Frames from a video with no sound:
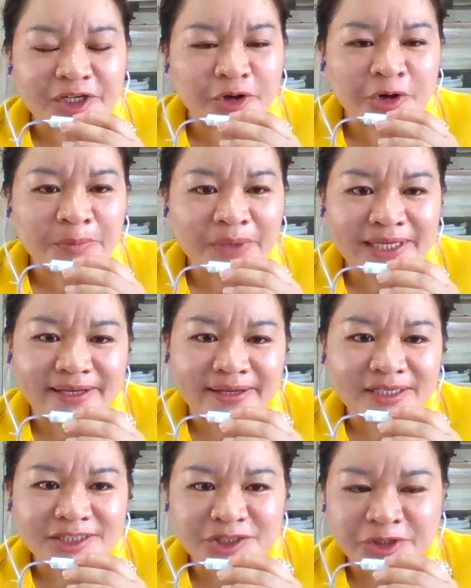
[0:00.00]

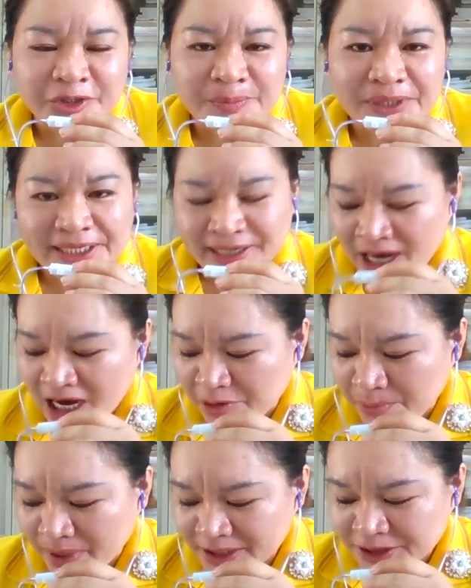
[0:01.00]
normally, how
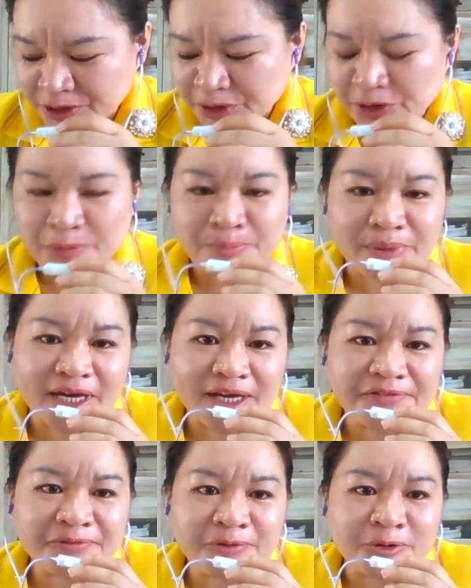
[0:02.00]
much do you pay
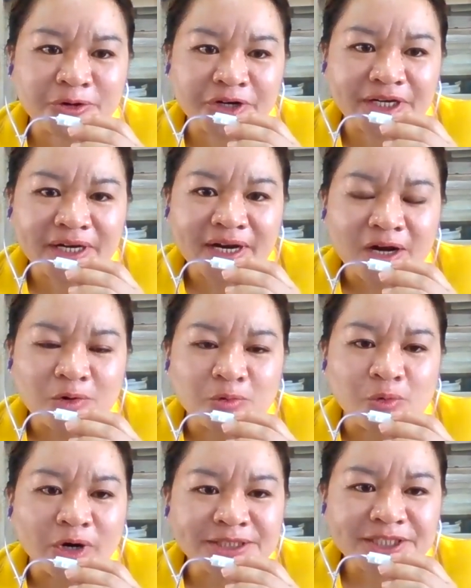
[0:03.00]
for
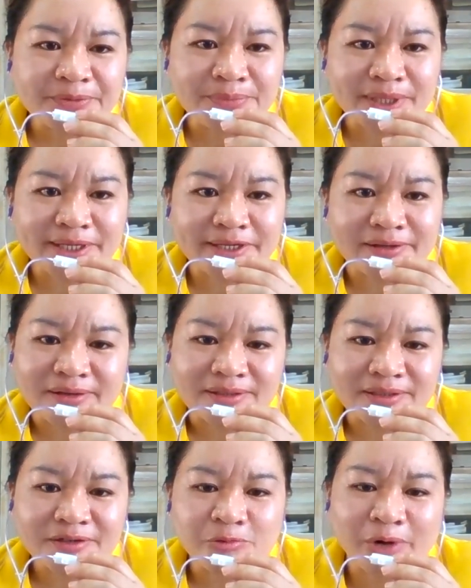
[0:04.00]
water bill
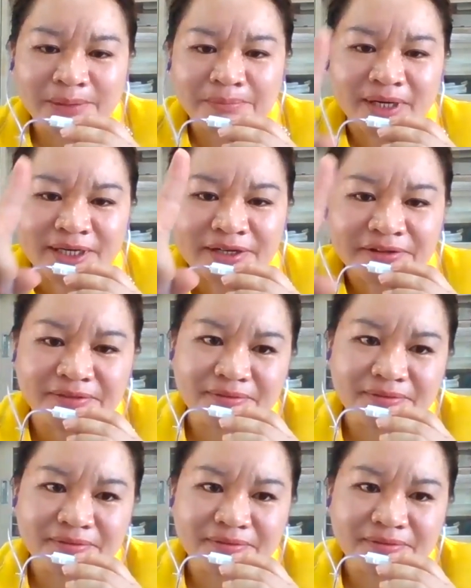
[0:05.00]
1 month?